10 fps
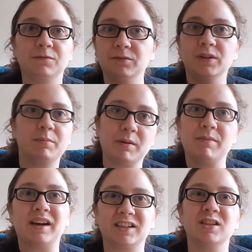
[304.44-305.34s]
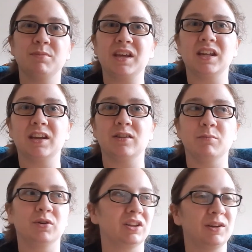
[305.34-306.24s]
flipping back to the beginning of the
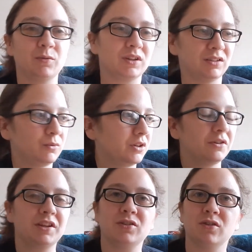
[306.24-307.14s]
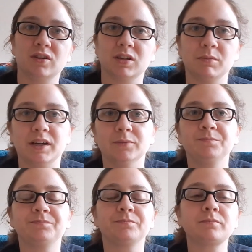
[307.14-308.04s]
book, like, what are they talking about?
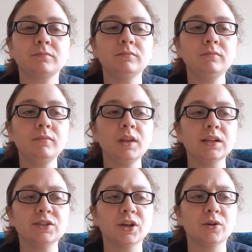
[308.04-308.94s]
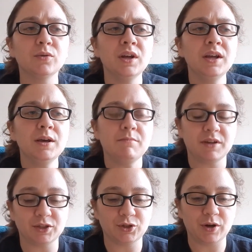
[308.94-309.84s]
So,
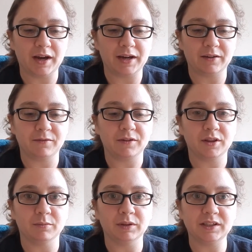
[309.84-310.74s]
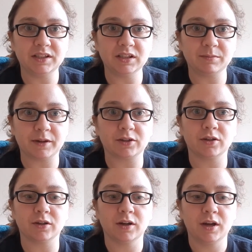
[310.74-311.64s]
because you have the police
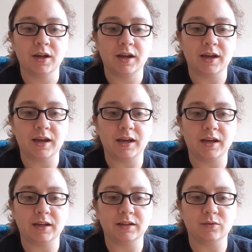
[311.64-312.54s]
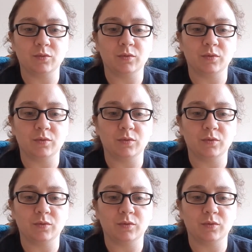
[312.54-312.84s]
inspector and